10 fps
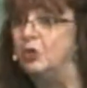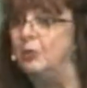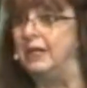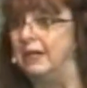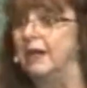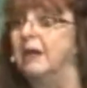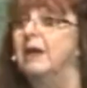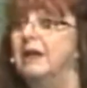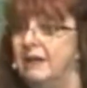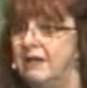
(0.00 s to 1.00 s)
be
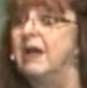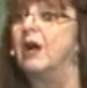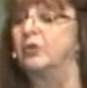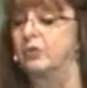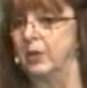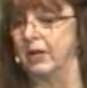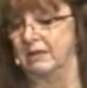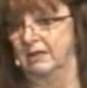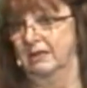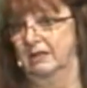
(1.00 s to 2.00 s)
dealt
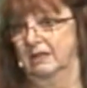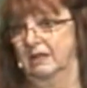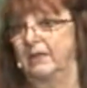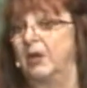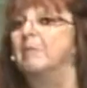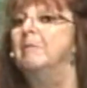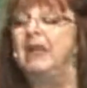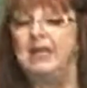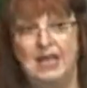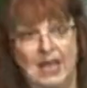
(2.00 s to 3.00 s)
with. There are
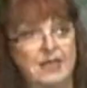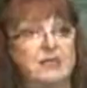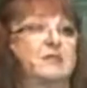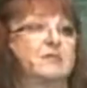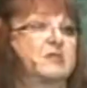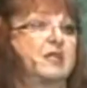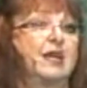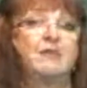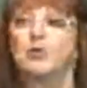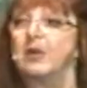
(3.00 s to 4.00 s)
many kinds of
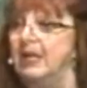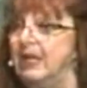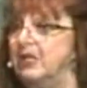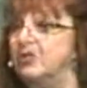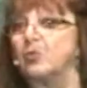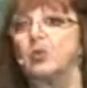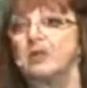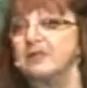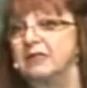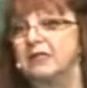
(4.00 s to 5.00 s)
slavery in this
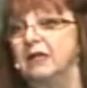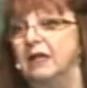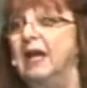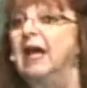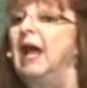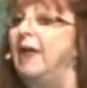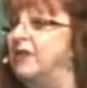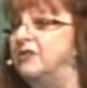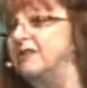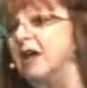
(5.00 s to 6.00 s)
world still, and
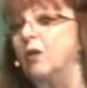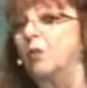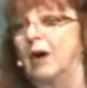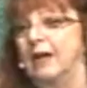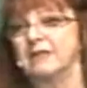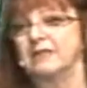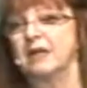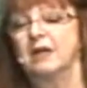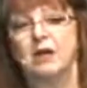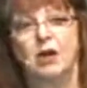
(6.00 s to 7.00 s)
the subtle ones
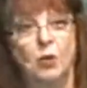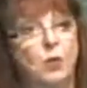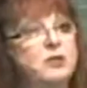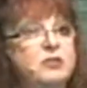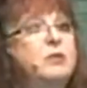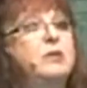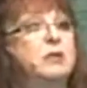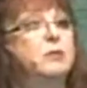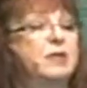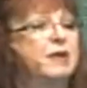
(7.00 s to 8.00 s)
are ones you
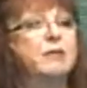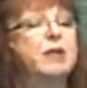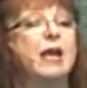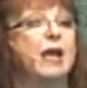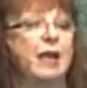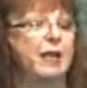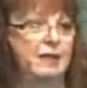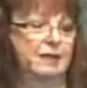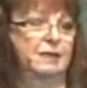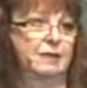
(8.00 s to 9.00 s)
deal with every
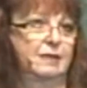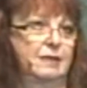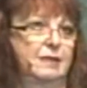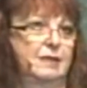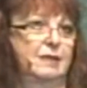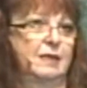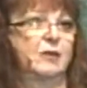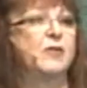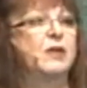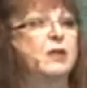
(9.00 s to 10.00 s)
day.
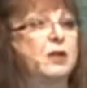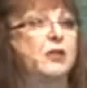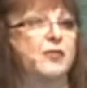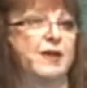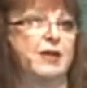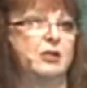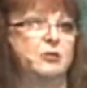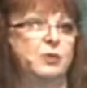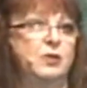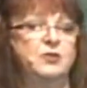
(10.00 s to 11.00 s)
They're the little
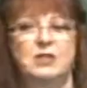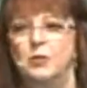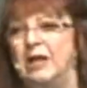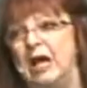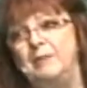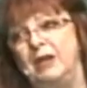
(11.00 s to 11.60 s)
things when you say, well, I'd be